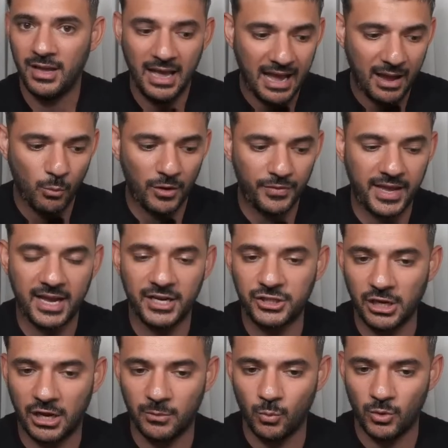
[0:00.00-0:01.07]
And what they had
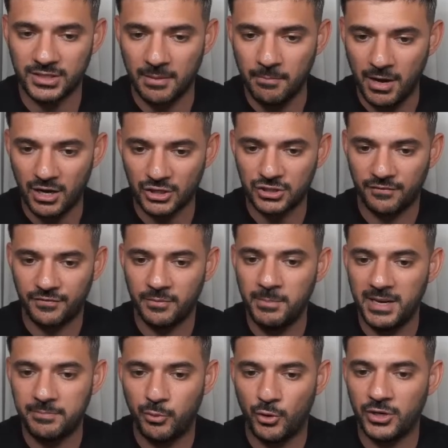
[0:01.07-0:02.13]
done was I marked off the
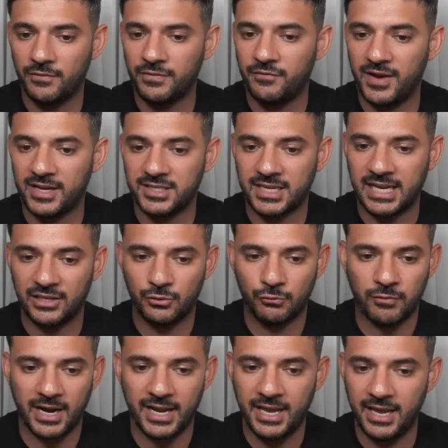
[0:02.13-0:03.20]
midpoint of the vector candle
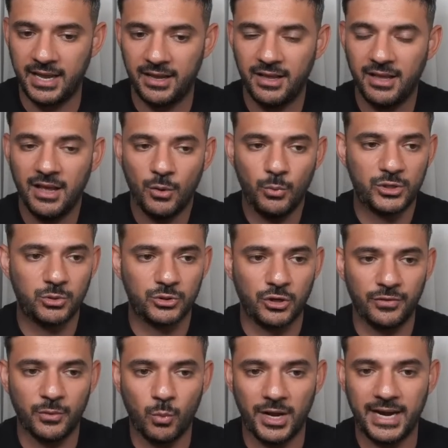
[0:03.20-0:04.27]
right here, which was on
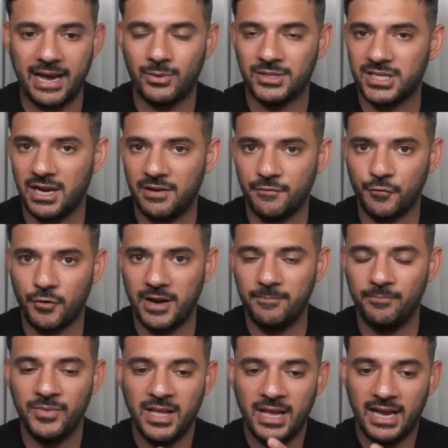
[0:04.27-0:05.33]
the 1 hour time frame.
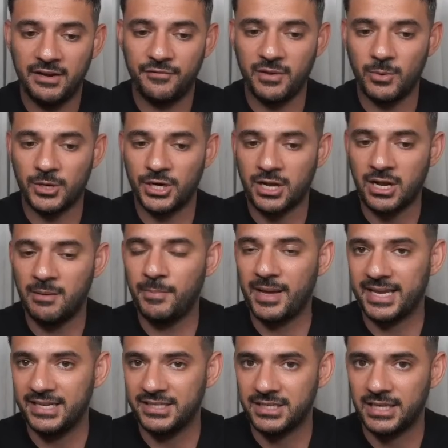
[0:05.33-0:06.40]
And if they were going to come back
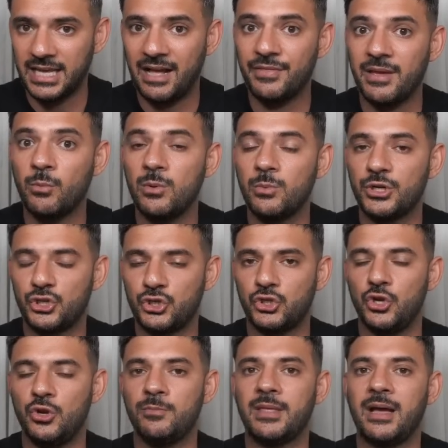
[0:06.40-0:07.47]
into that, then we would
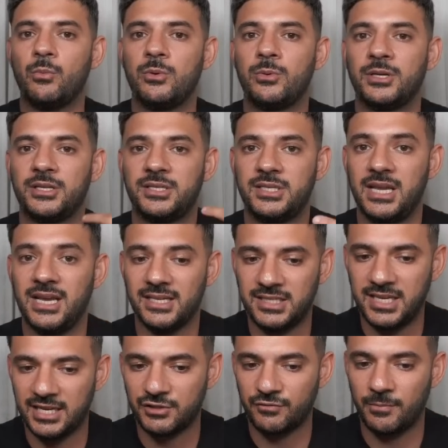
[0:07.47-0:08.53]
assume that we were going to see a
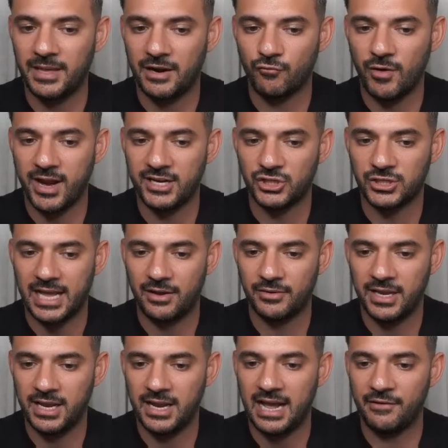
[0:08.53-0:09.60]
test from that range down
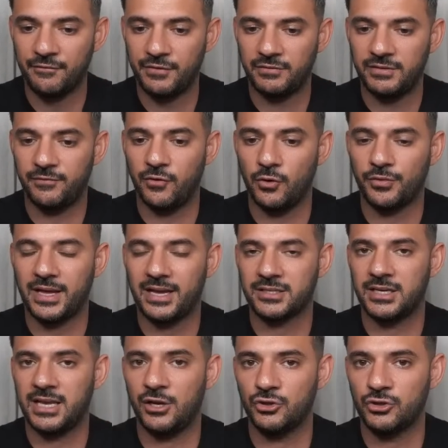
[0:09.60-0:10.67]
here at
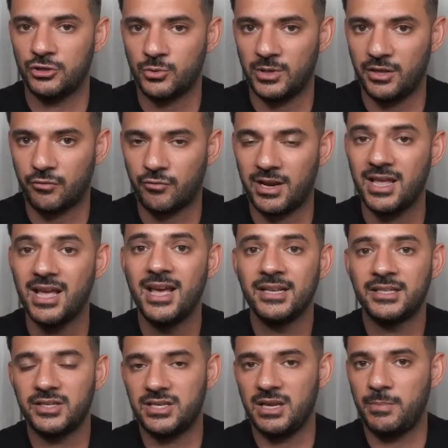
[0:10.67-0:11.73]
54,823
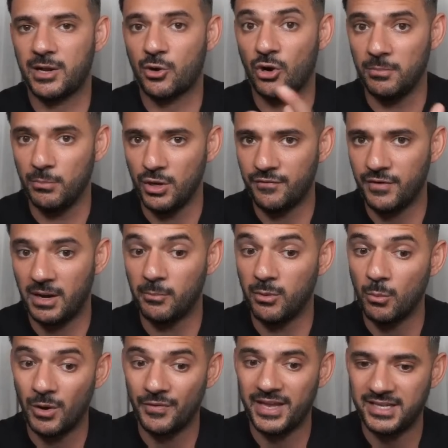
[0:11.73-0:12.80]
to see Bitcoin move up. But
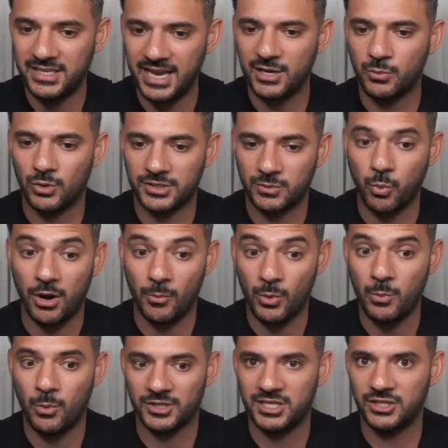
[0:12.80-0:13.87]
what they did was what we
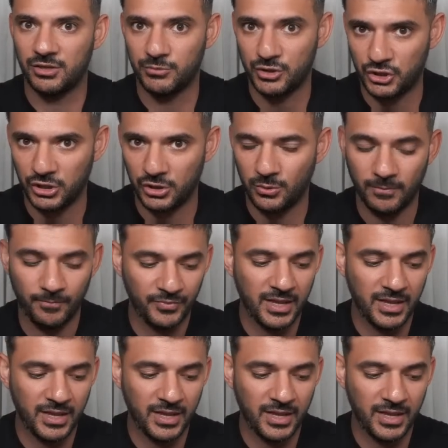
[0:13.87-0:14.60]
wanted them to do.